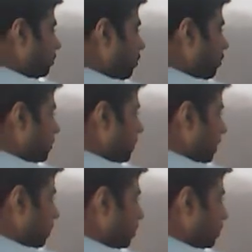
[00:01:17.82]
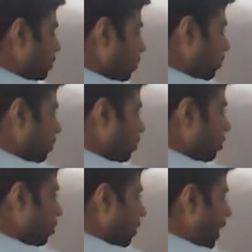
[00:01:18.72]
profits method
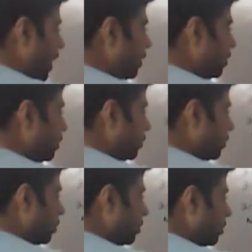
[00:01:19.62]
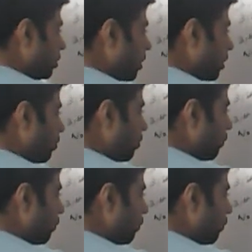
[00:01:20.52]
and number of